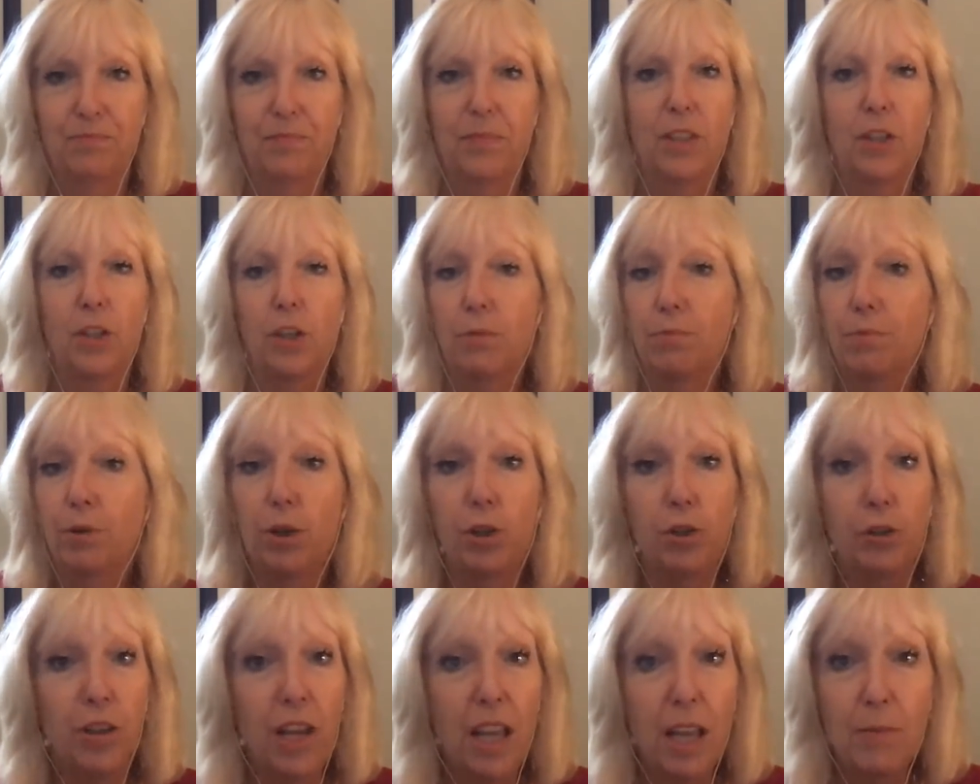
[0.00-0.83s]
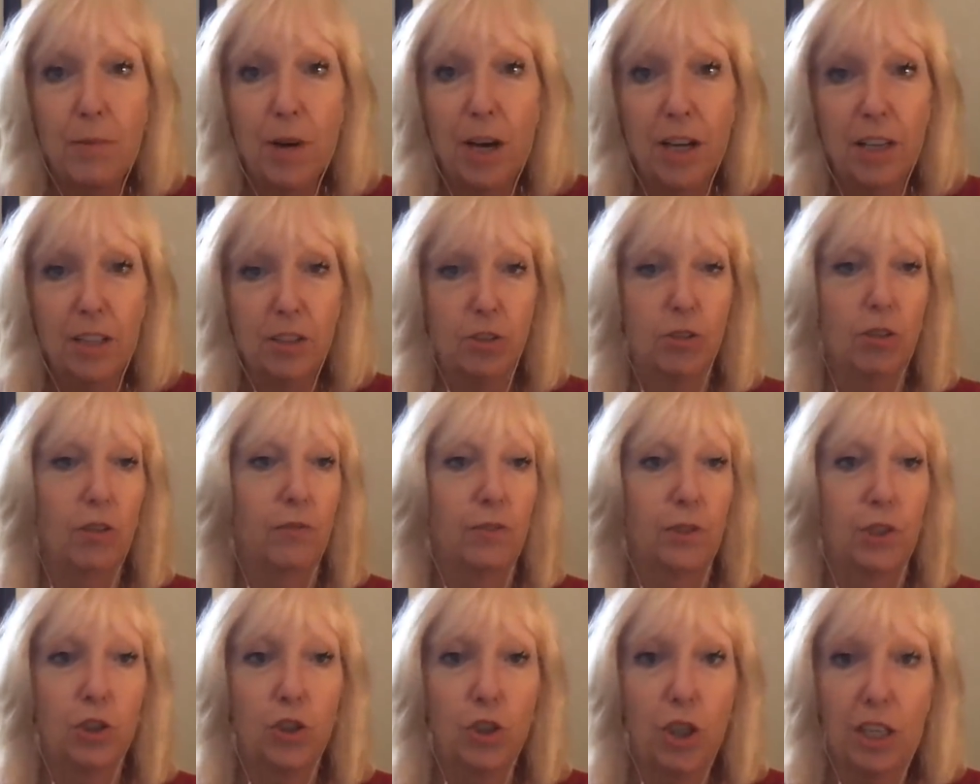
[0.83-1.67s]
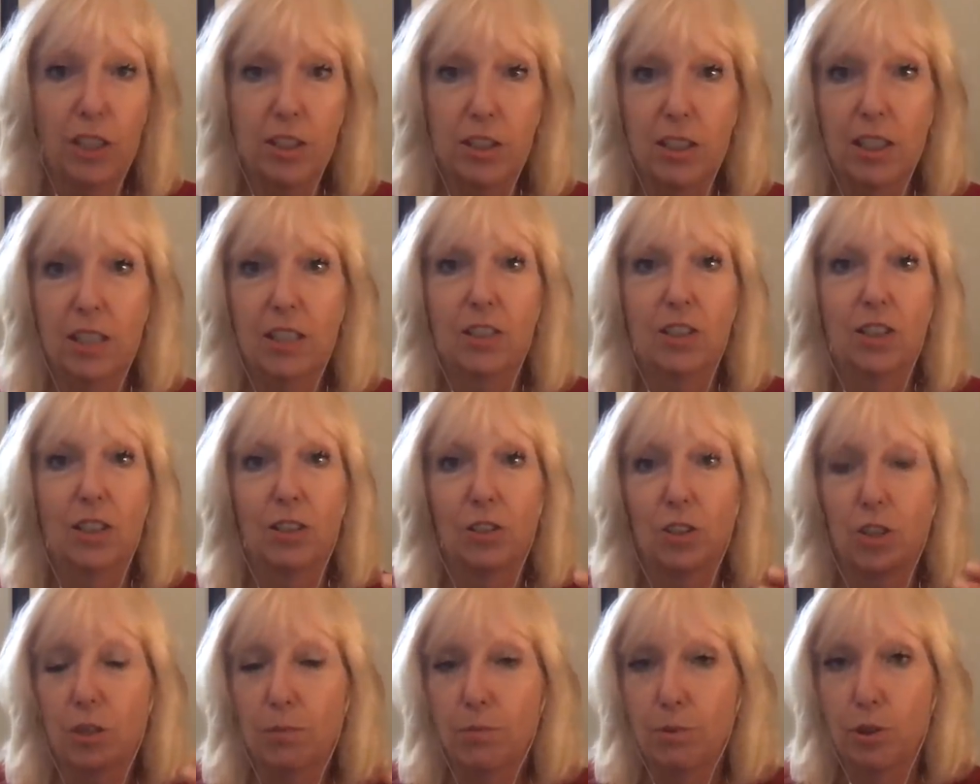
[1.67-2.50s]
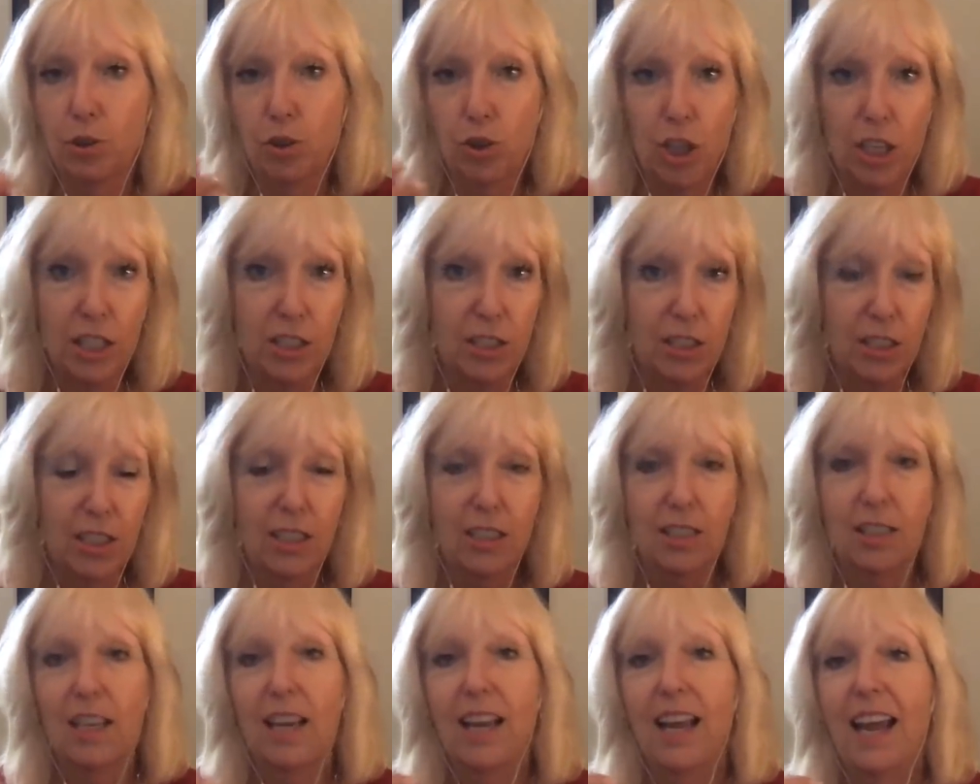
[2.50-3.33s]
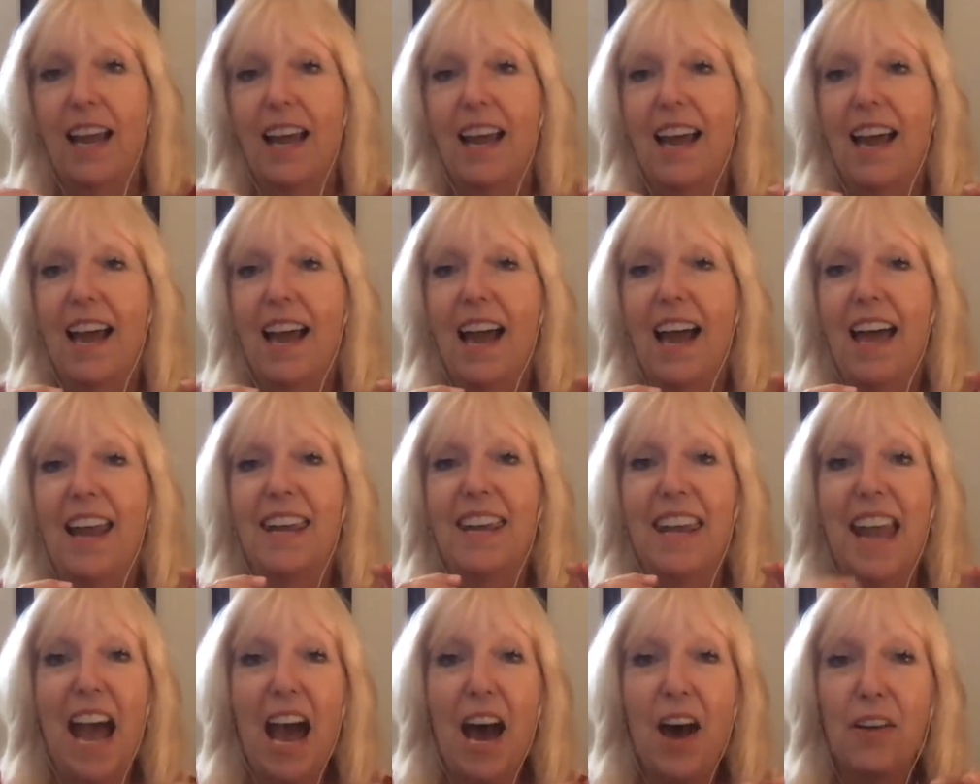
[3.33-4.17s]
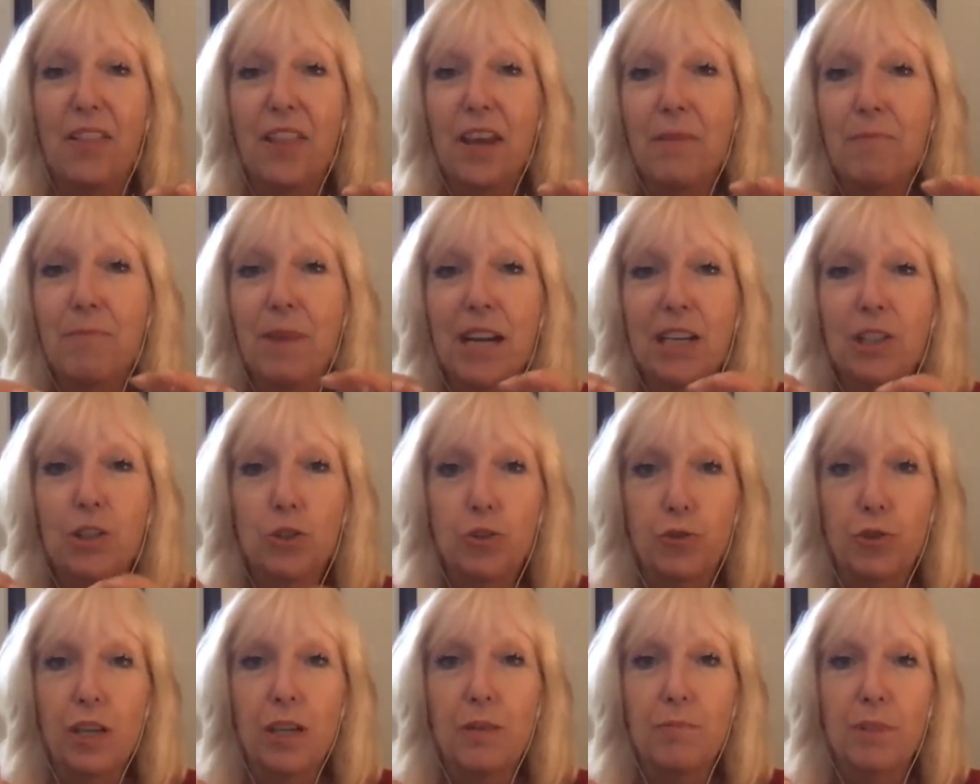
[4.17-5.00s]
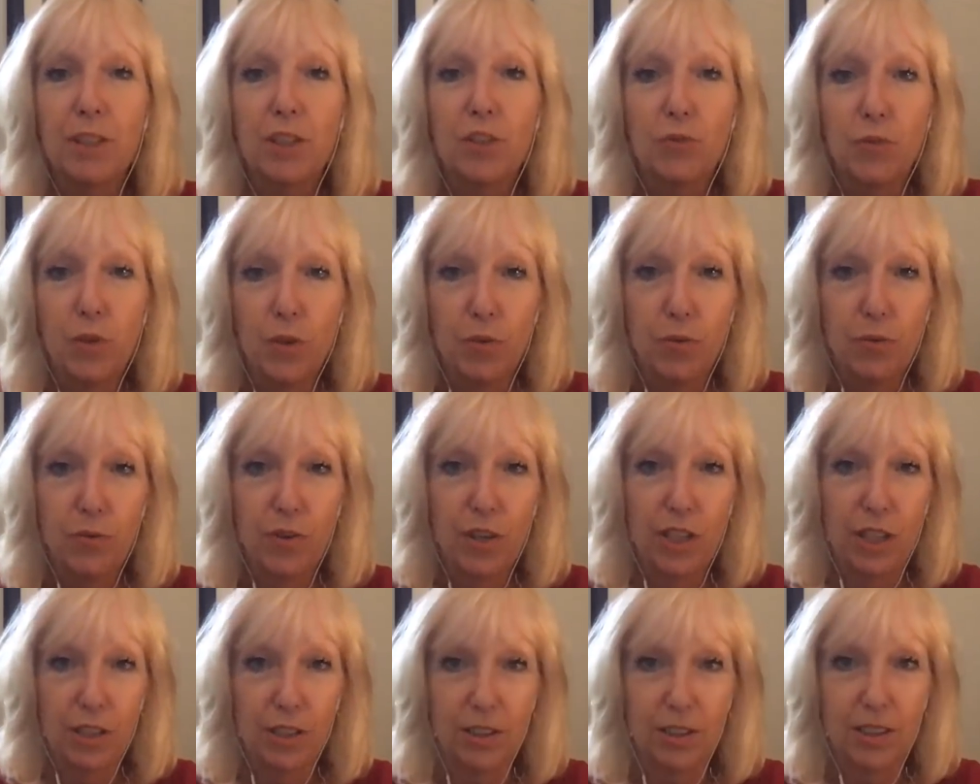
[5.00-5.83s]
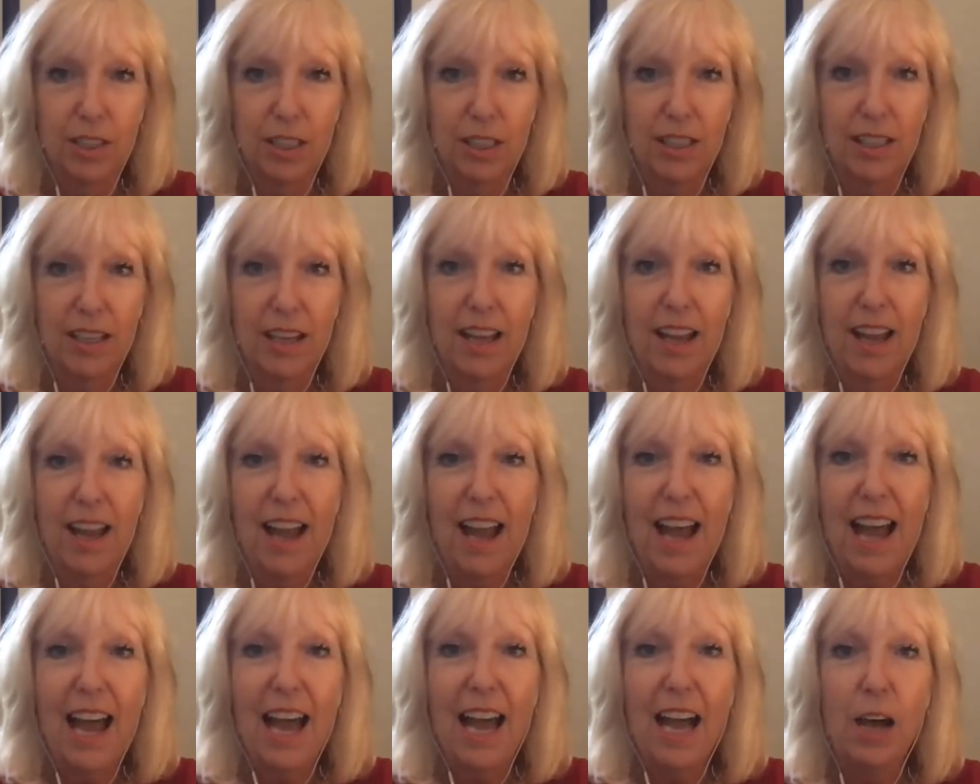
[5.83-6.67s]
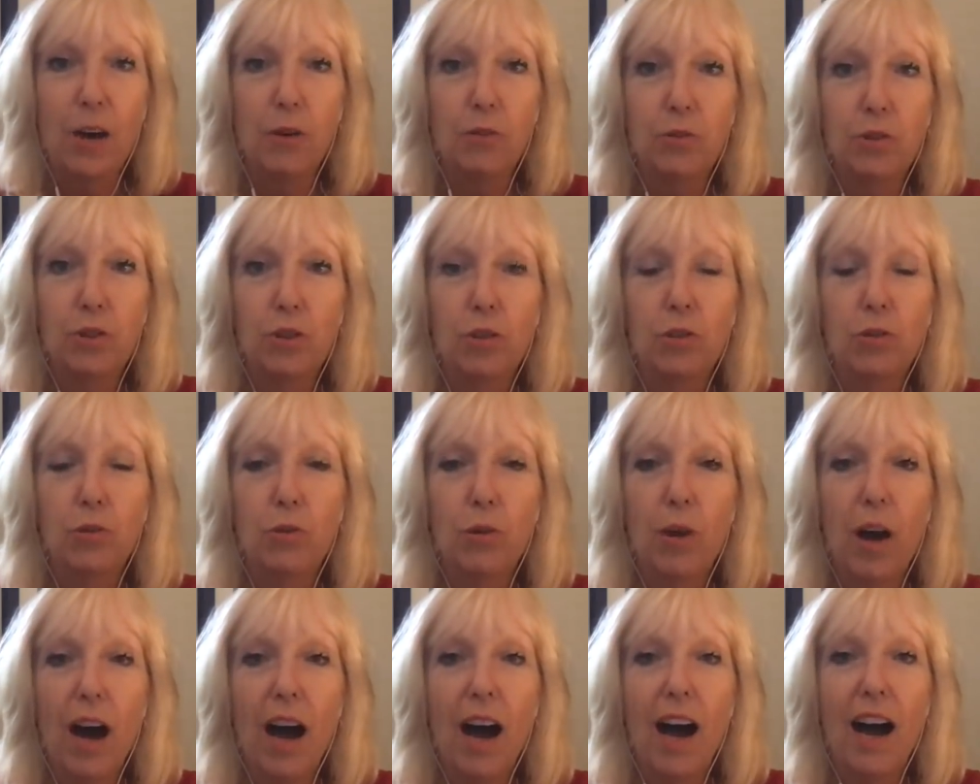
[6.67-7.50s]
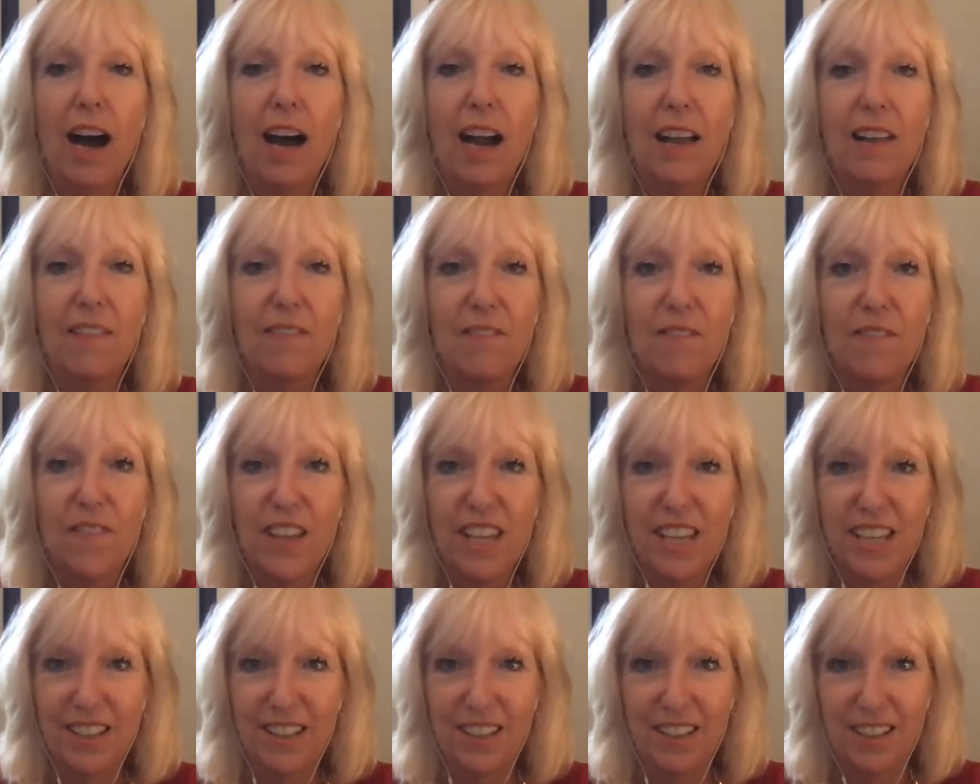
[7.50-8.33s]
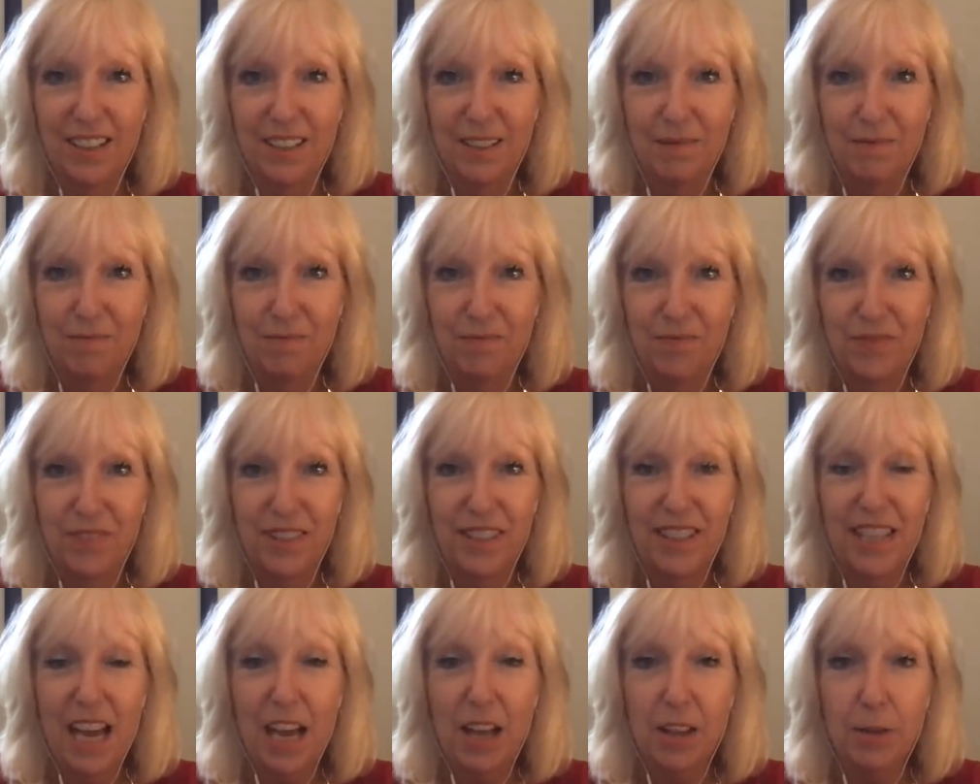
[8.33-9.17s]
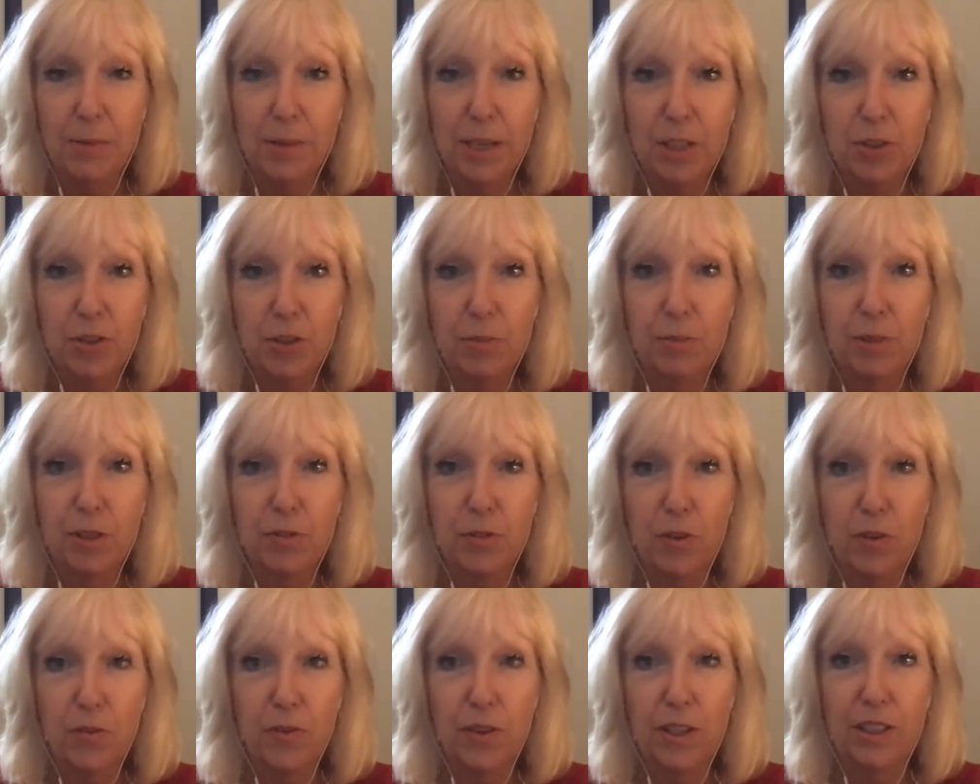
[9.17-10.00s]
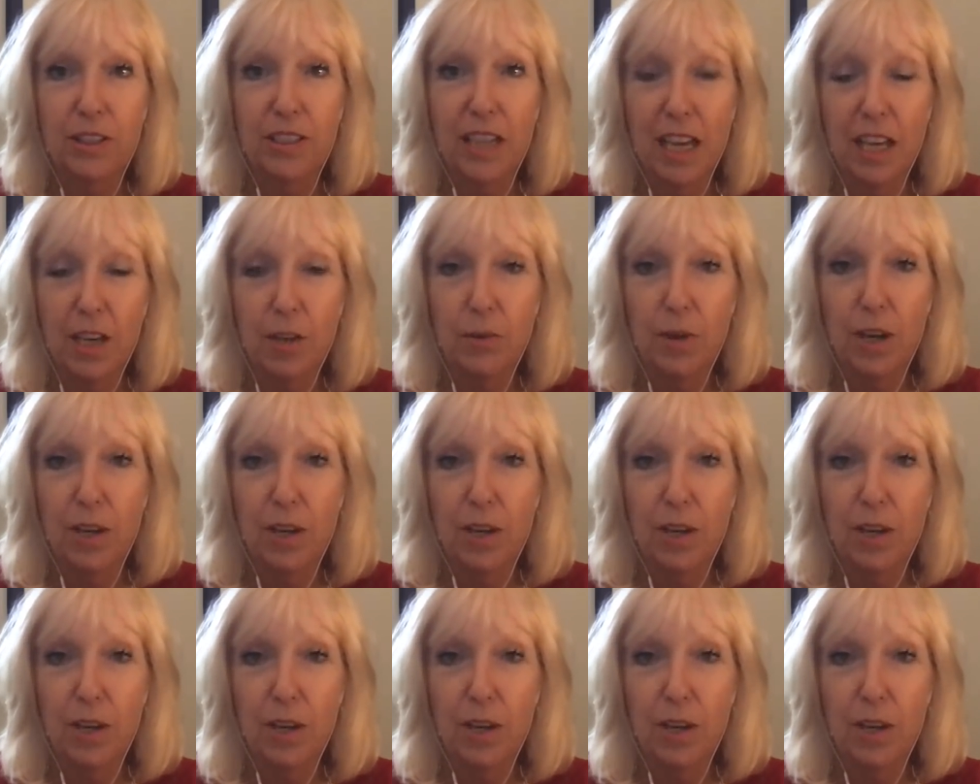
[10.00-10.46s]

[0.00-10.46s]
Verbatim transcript: you can put your name on it. So if it's justice, you know, she put justice. Now that my dream is fulfilled, how do I feel? Now that my dream is fulfilled, how do I